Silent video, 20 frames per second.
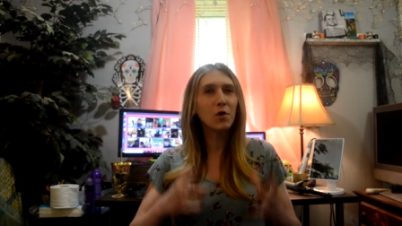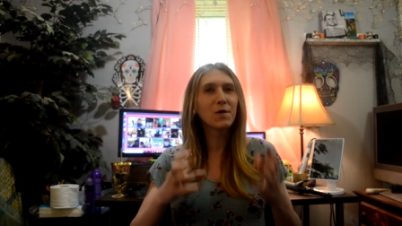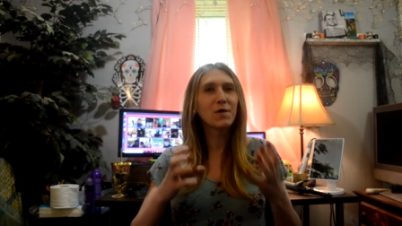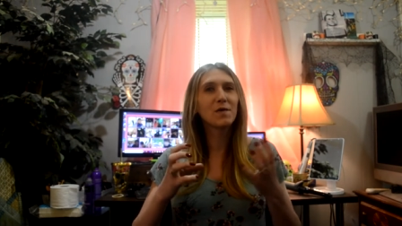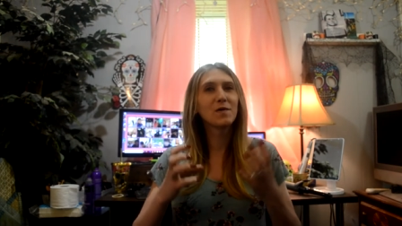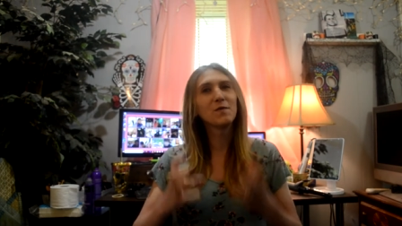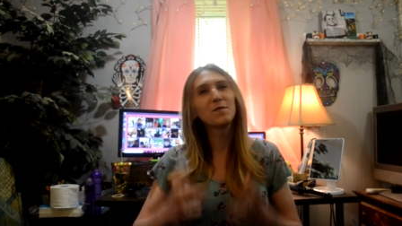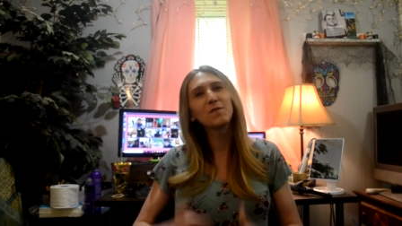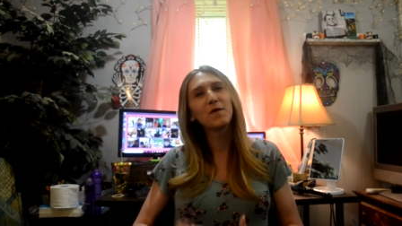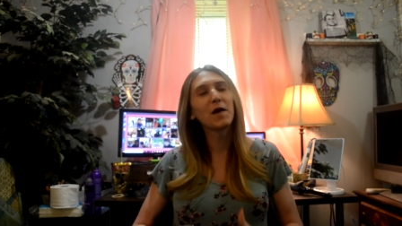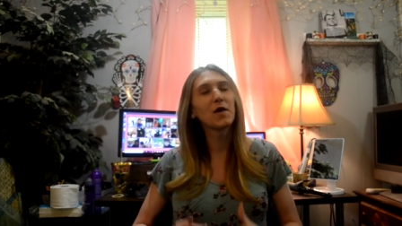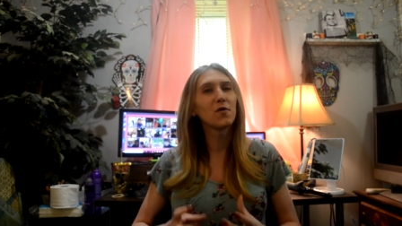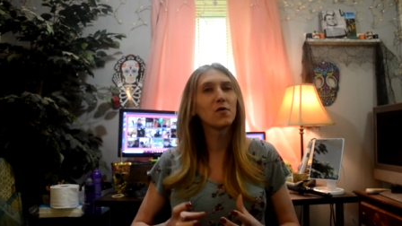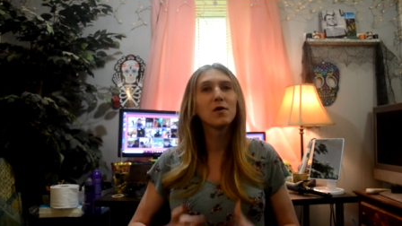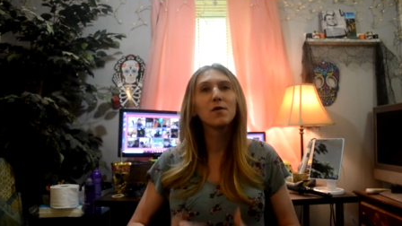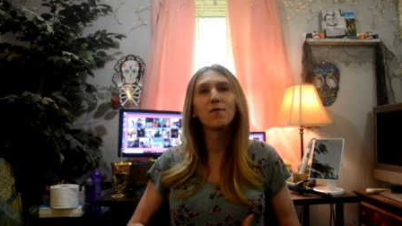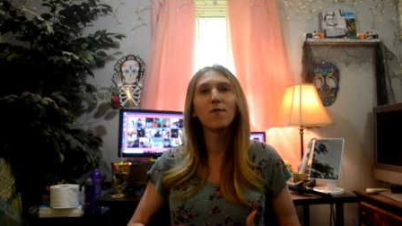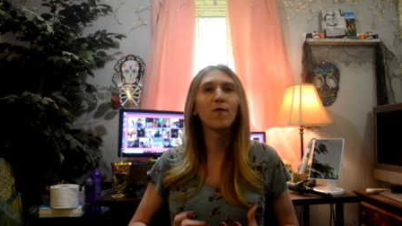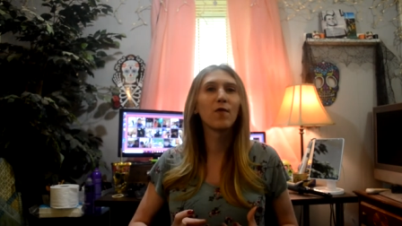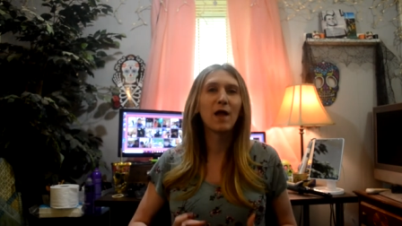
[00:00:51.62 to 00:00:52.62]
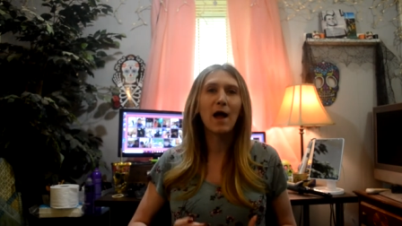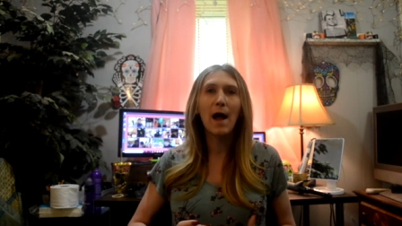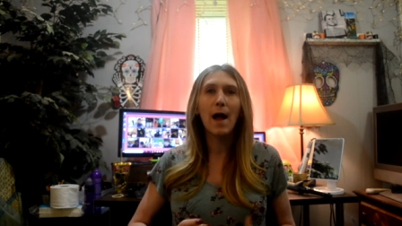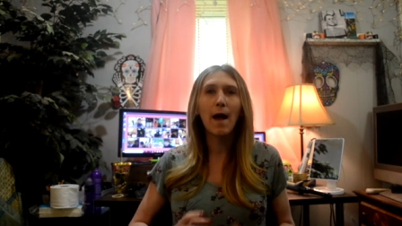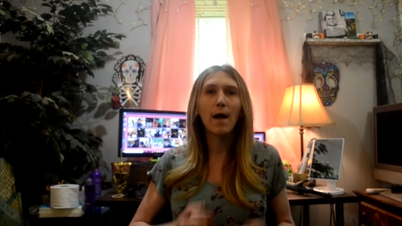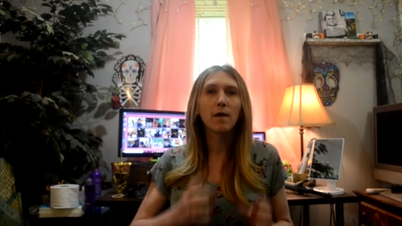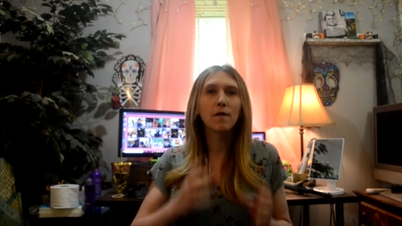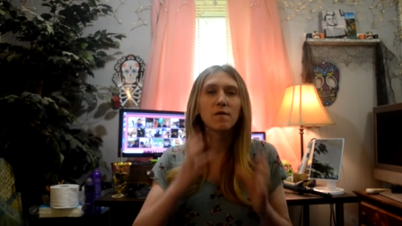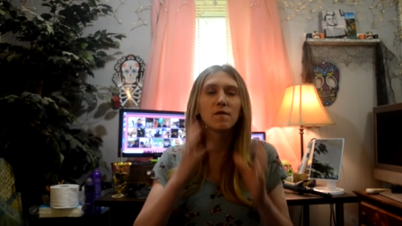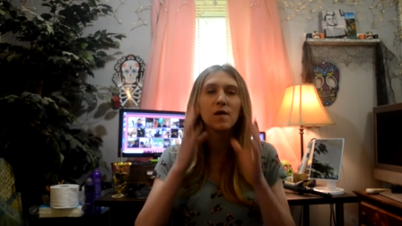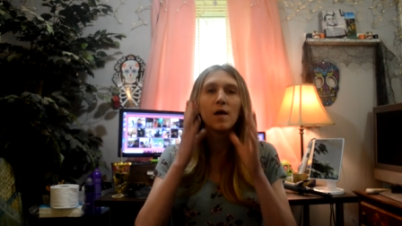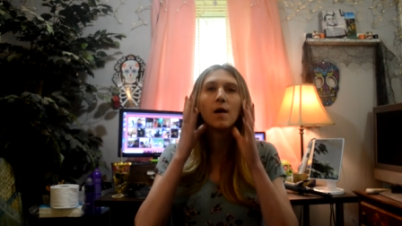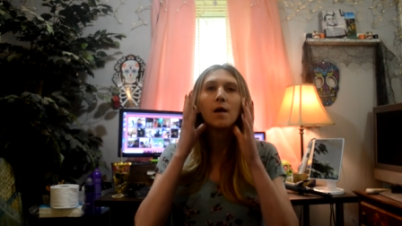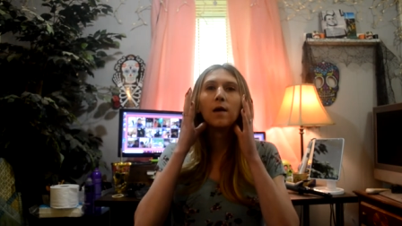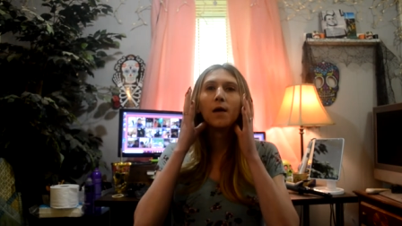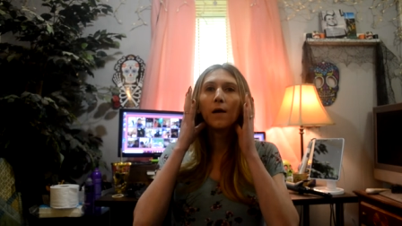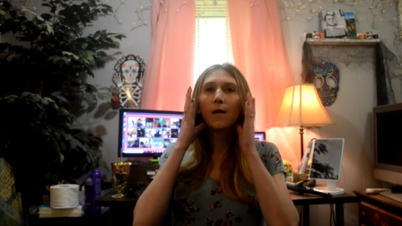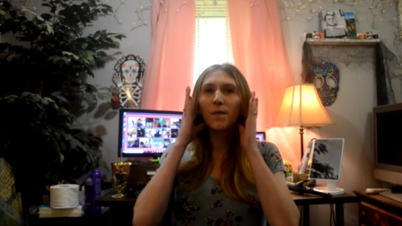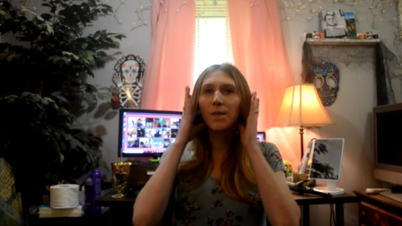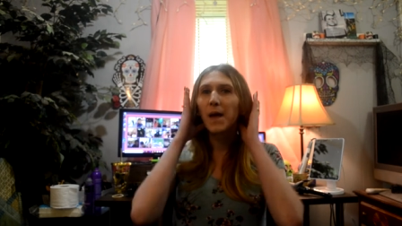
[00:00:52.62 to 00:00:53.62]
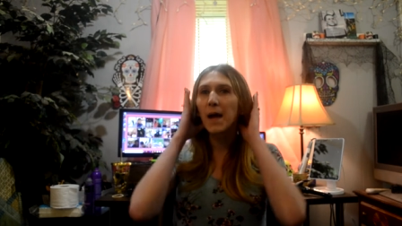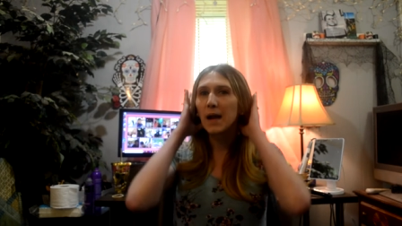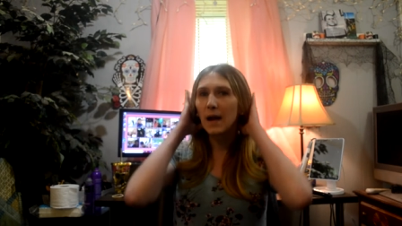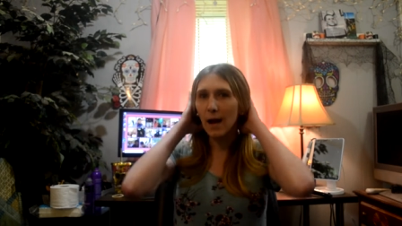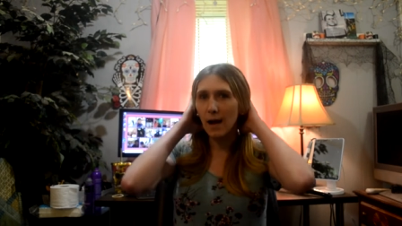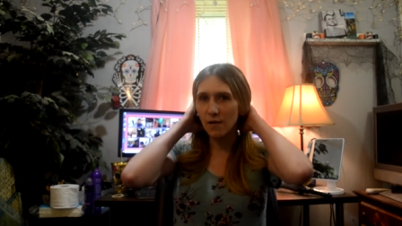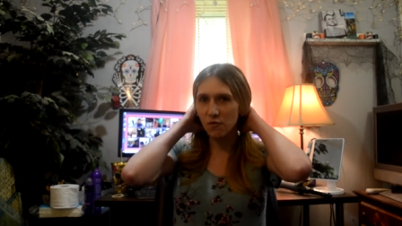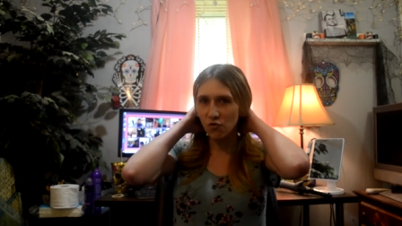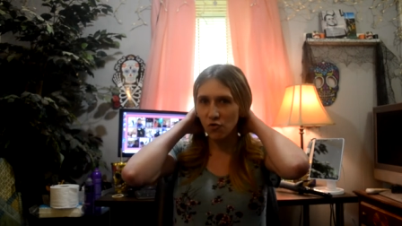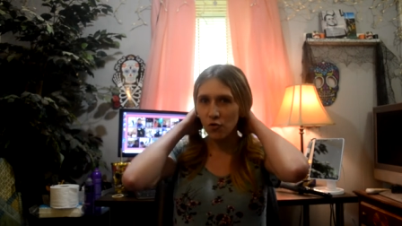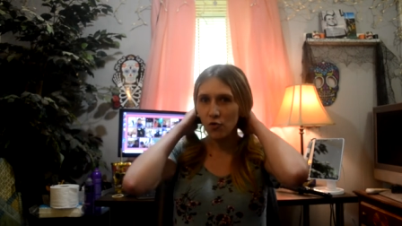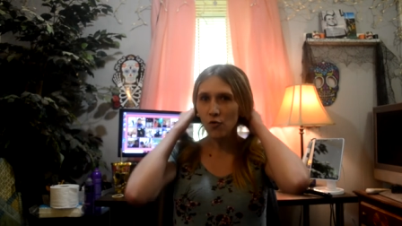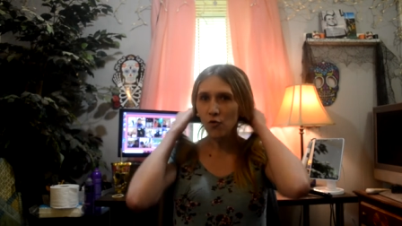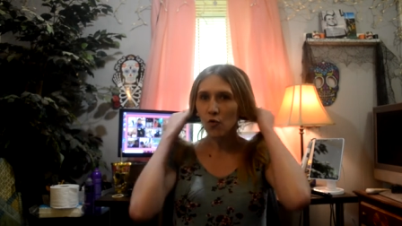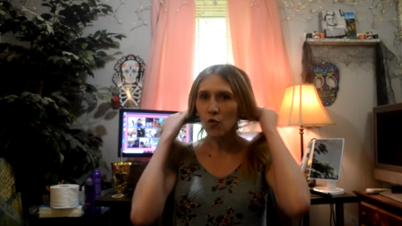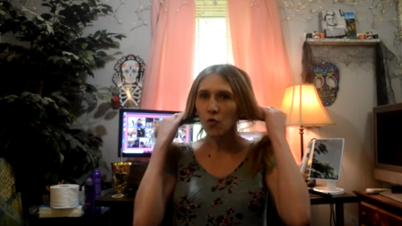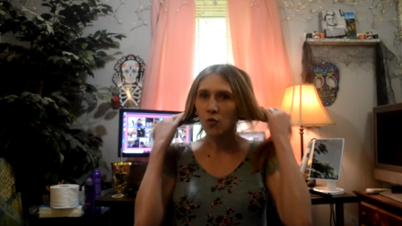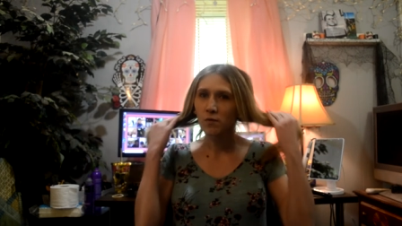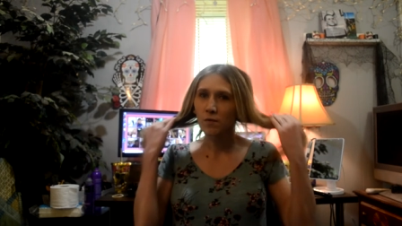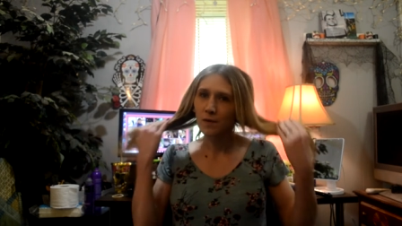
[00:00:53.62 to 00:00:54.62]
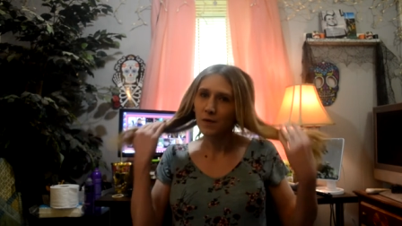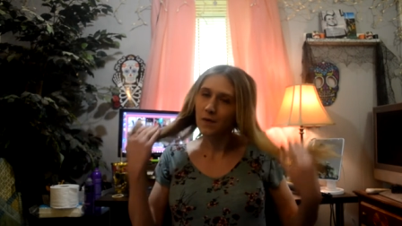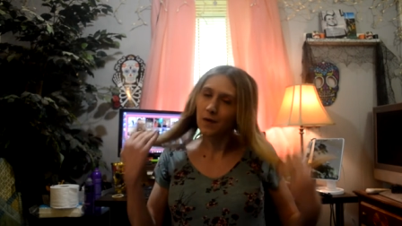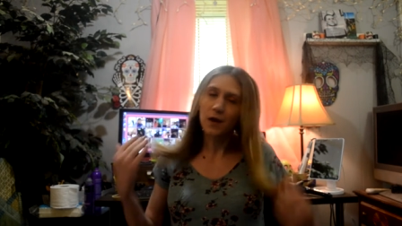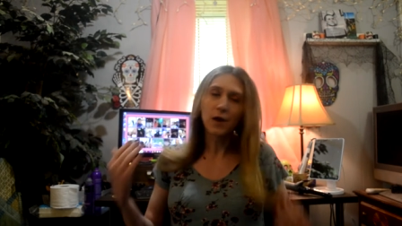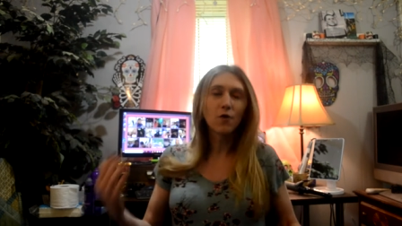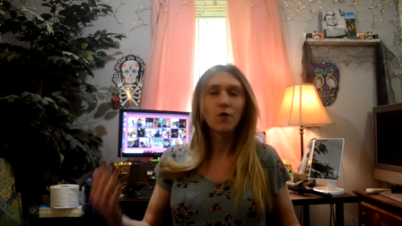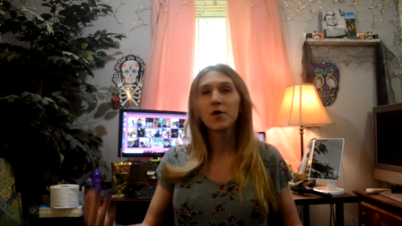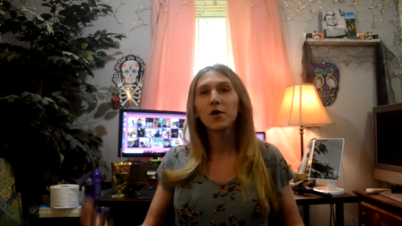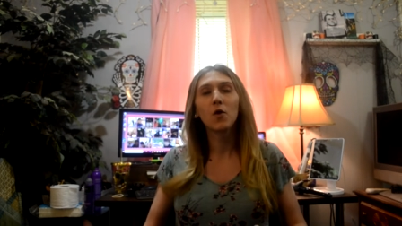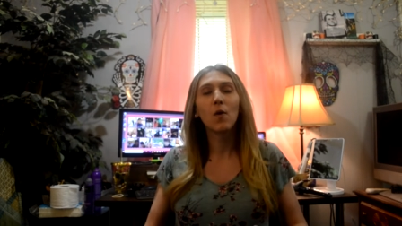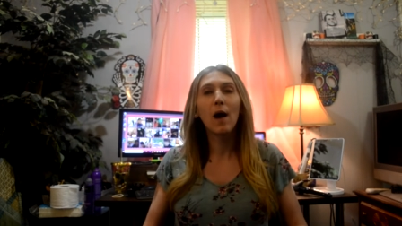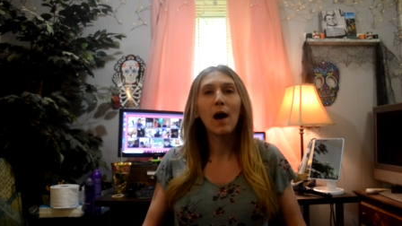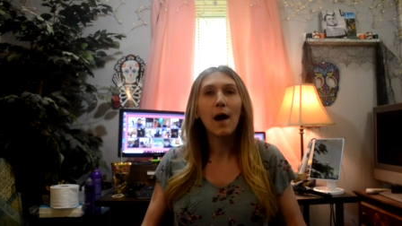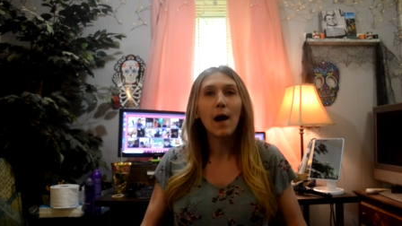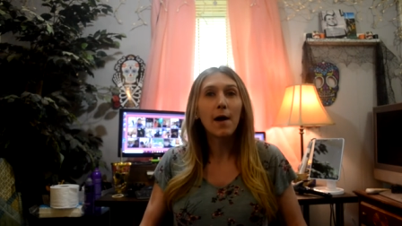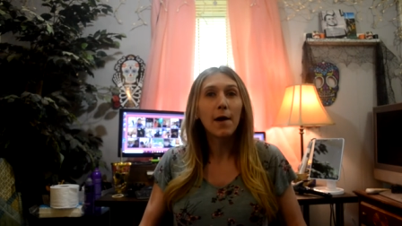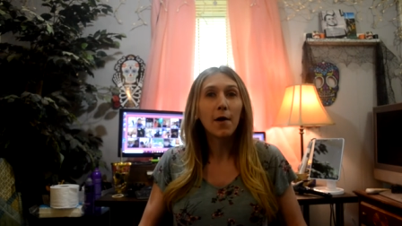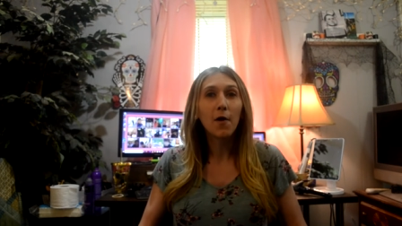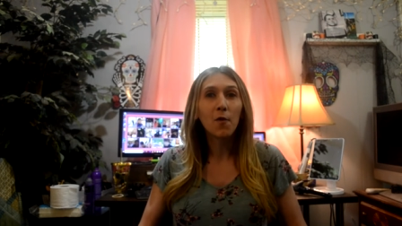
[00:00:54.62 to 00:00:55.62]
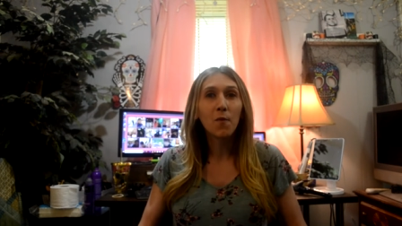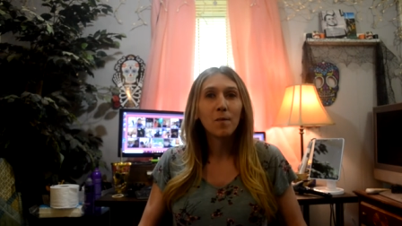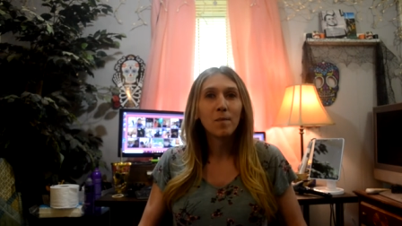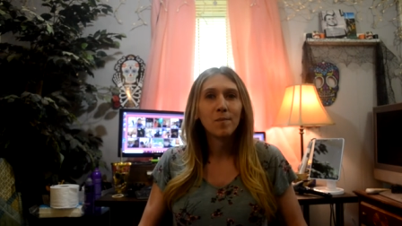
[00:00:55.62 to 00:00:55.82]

Confederate flags than I do here in Ohio.